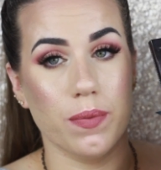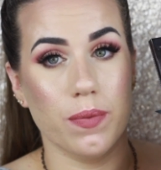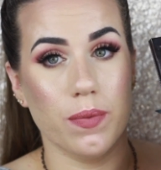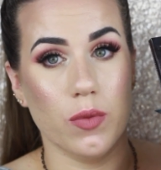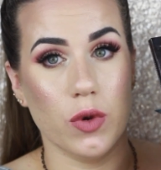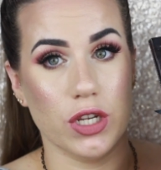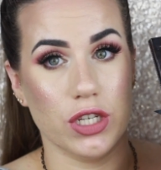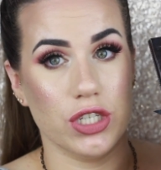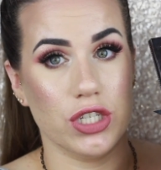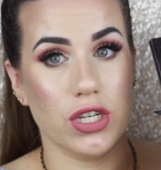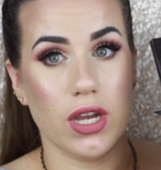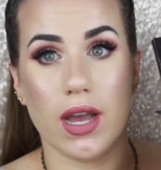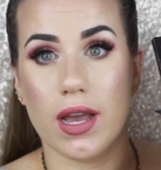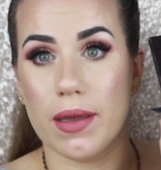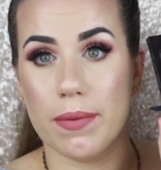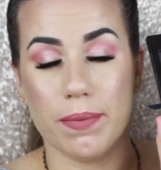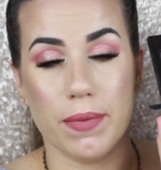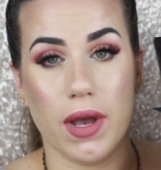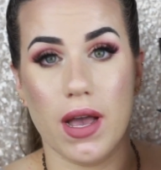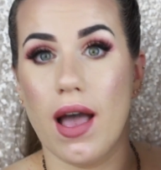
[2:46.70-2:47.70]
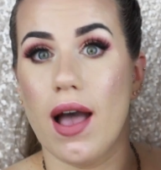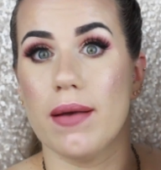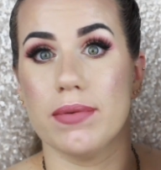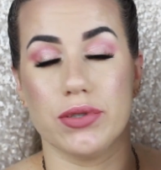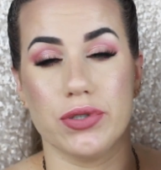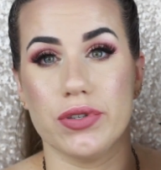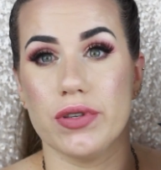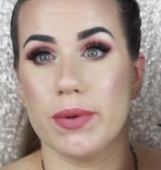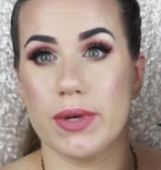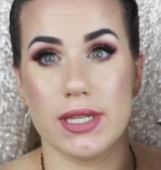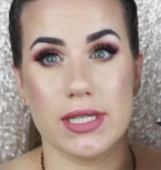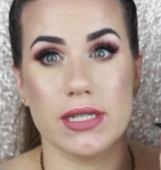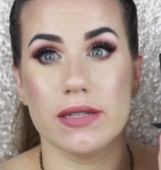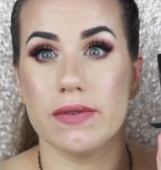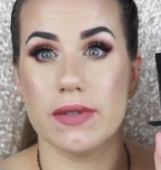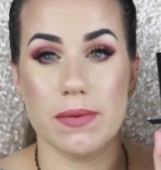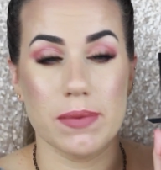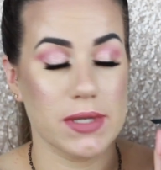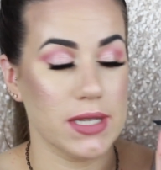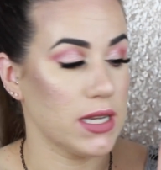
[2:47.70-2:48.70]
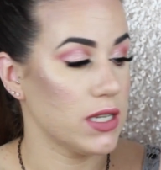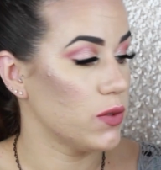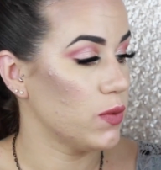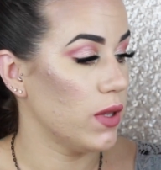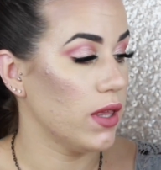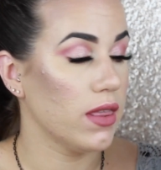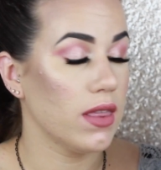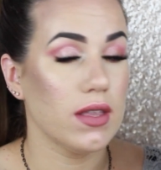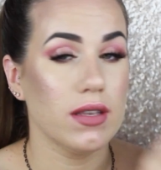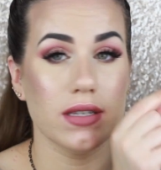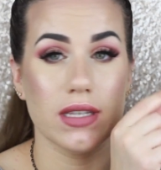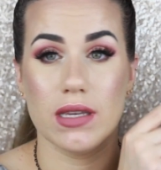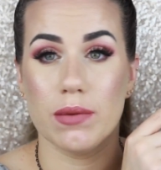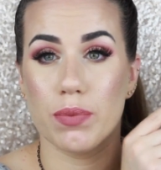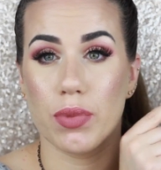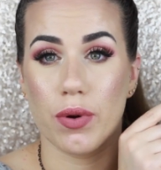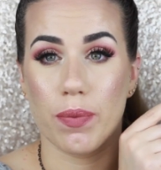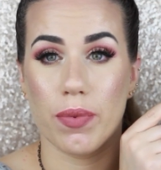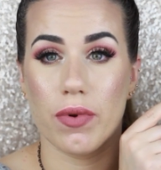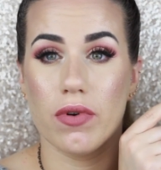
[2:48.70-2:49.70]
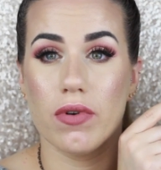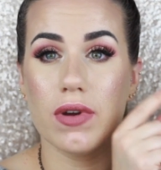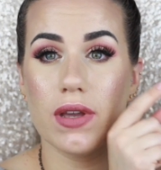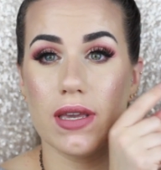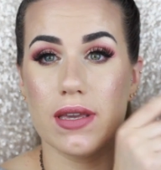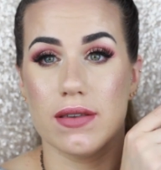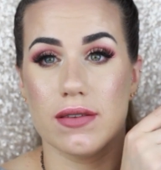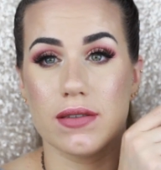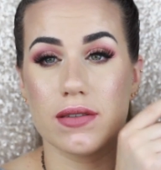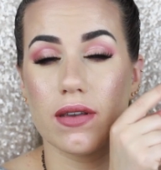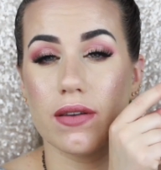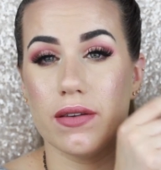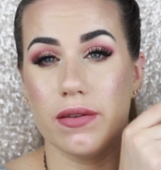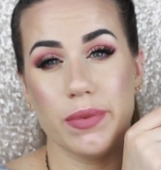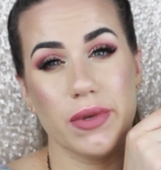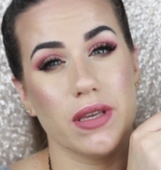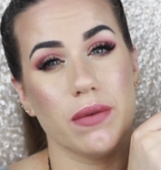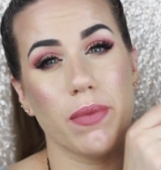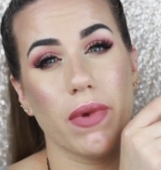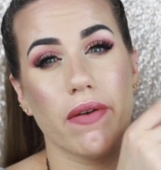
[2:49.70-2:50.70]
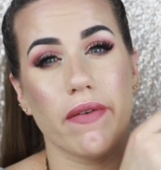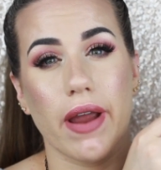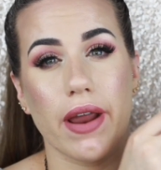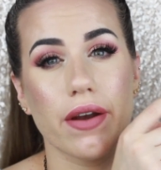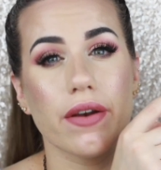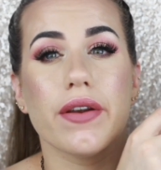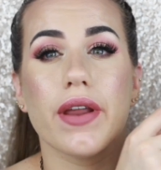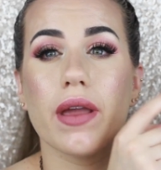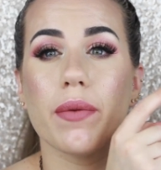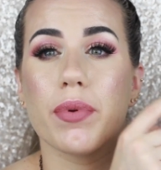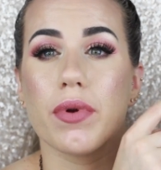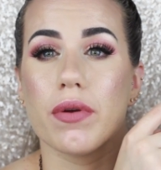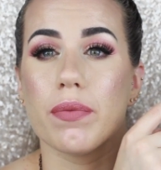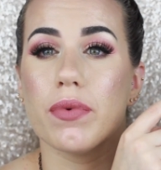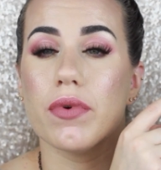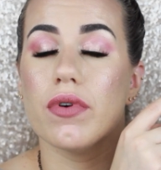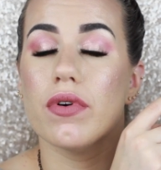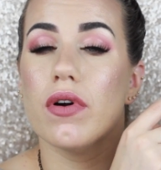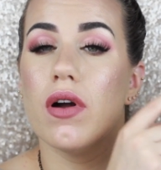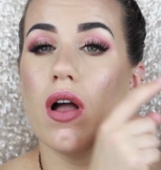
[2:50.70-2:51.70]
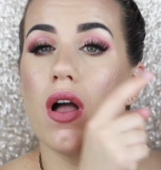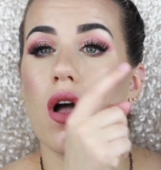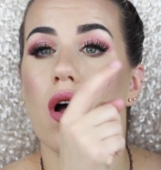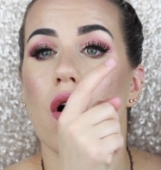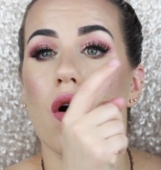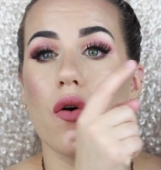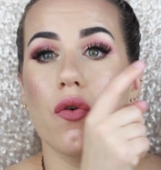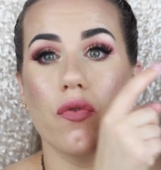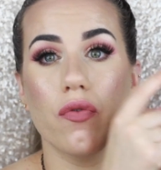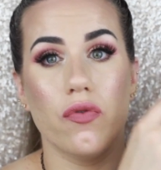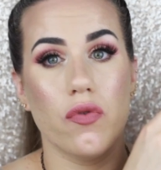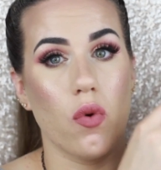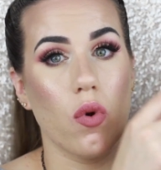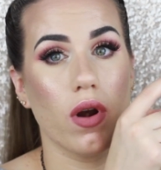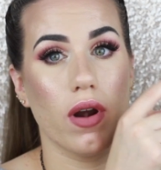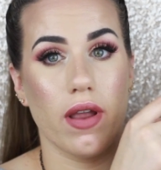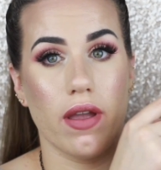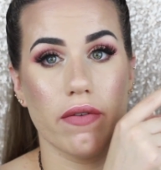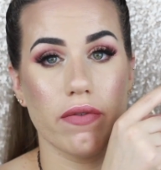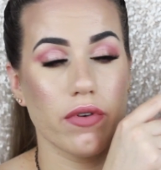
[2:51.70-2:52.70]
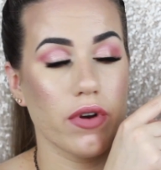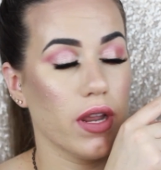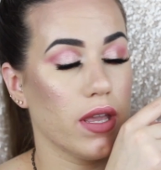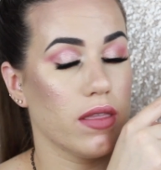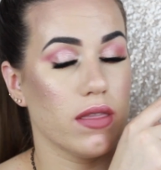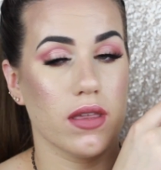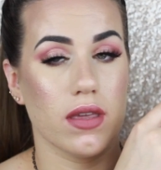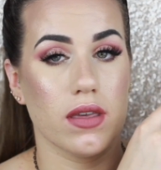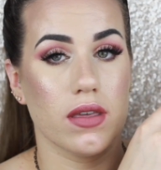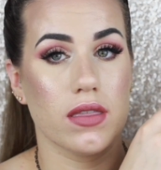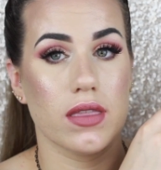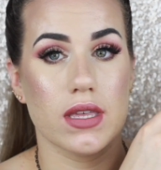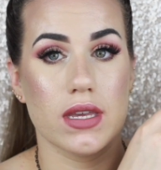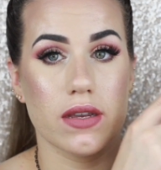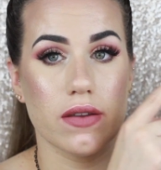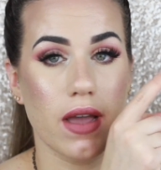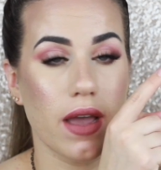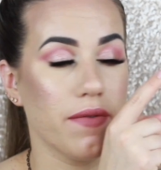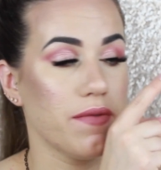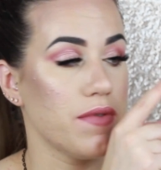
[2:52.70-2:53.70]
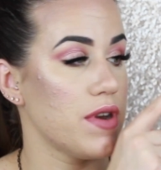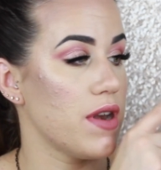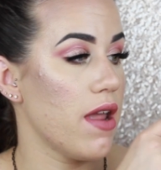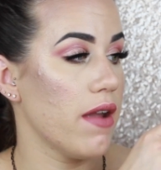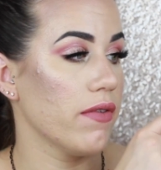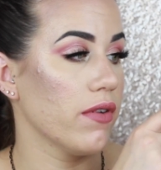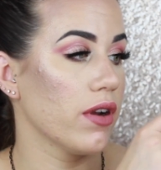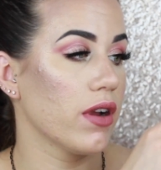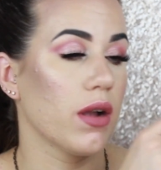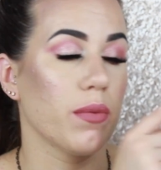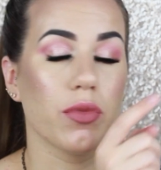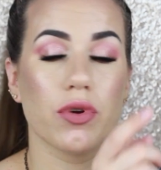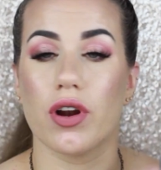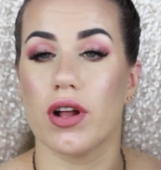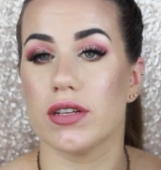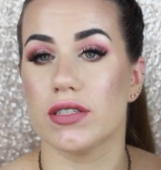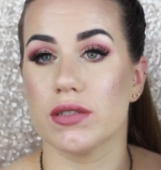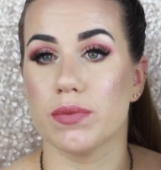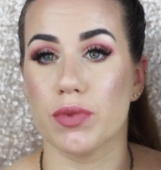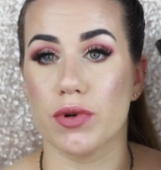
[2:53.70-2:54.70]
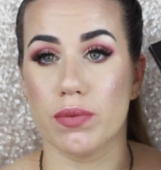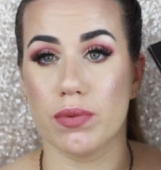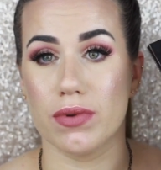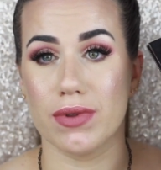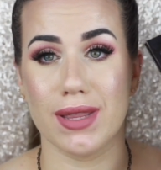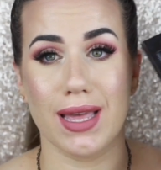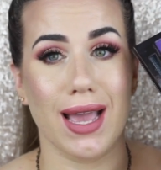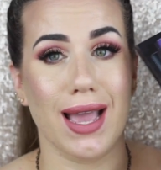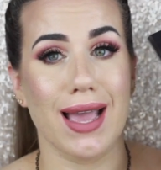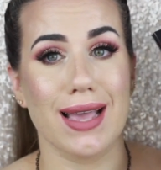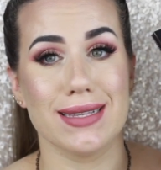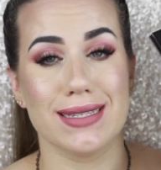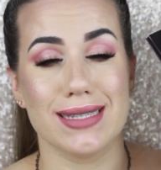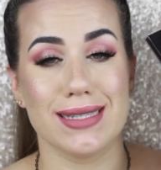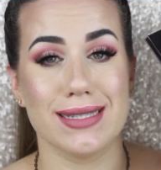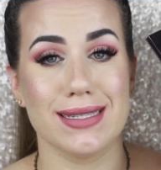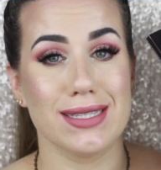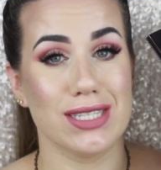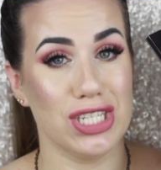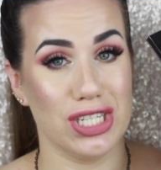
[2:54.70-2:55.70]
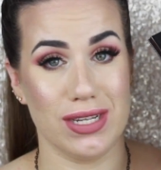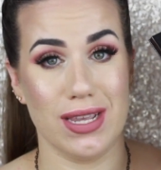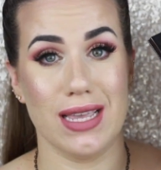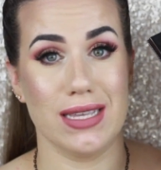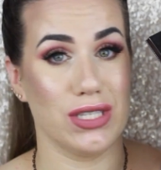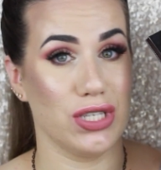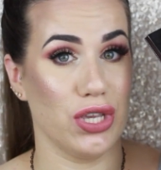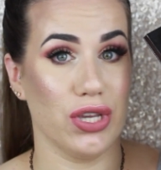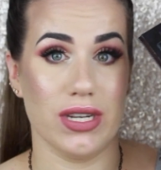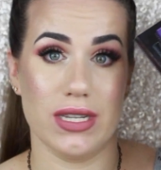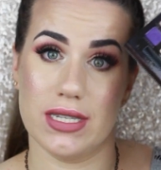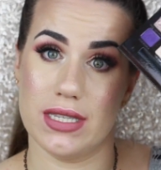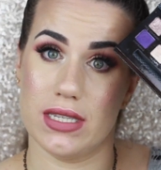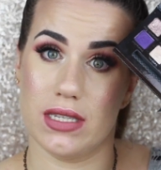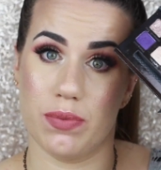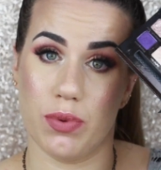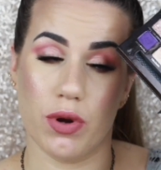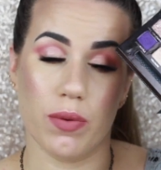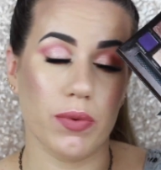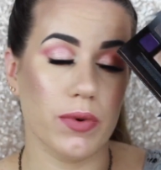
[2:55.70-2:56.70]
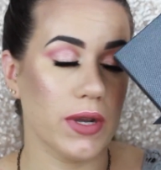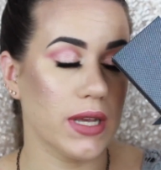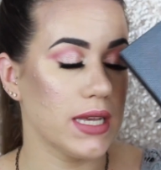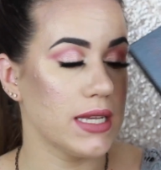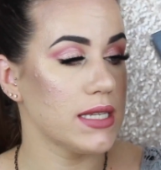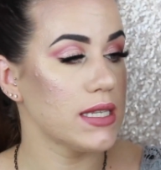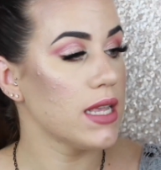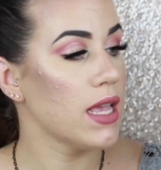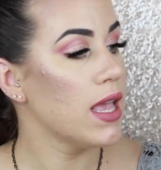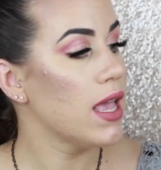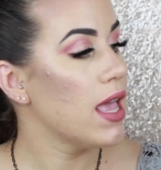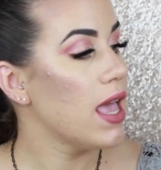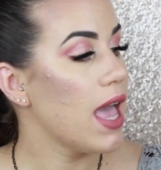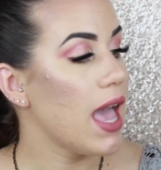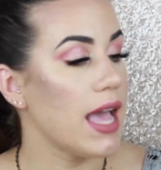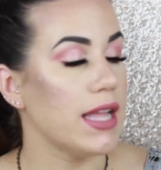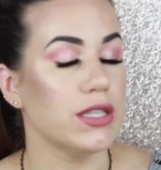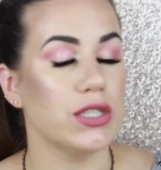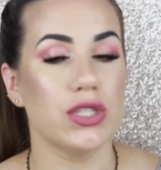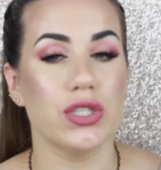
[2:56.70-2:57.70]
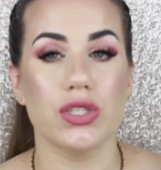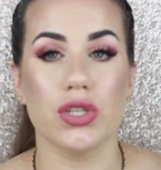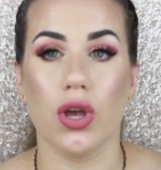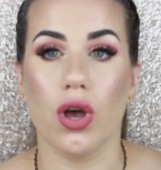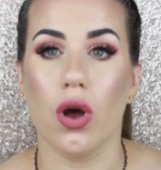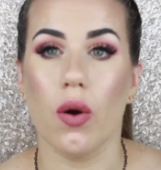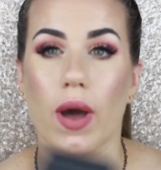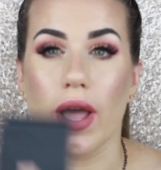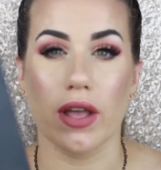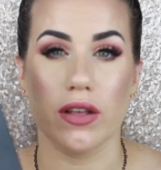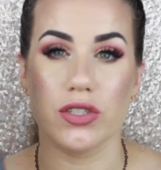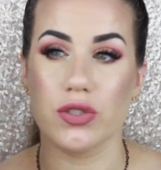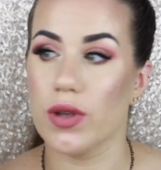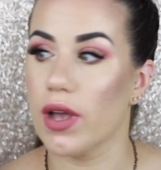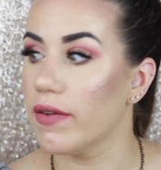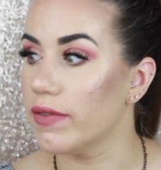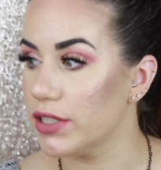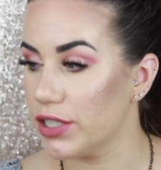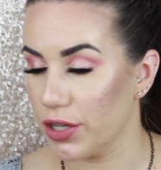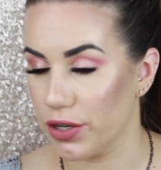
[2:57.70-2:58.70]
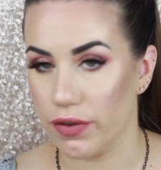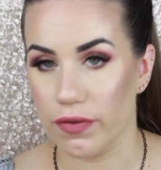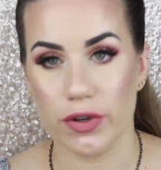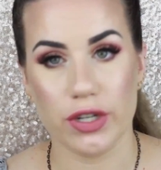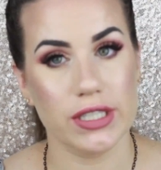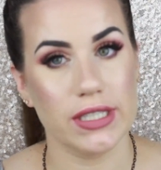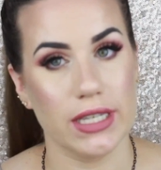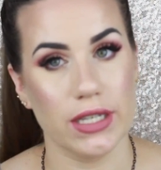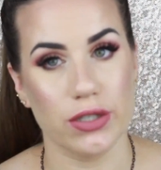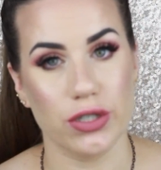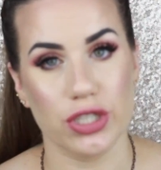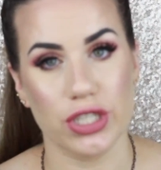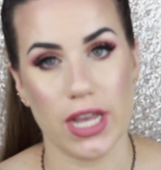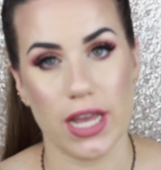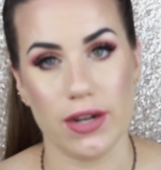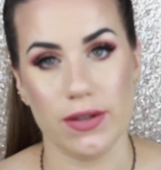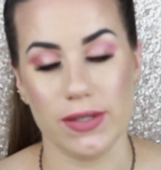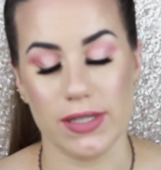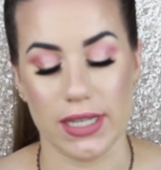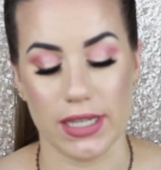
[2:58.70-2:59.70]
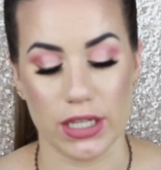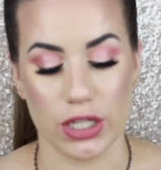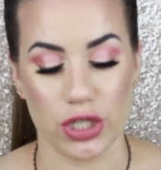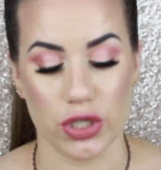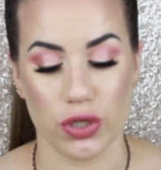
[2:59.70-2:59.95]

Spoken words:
which I'm absolutely positively obsessed with. Deep purple is going to be my ride or die purple forever, I think. I've never come across a purple that is as good as this purple is. And so I also have a ton of her single shadows like I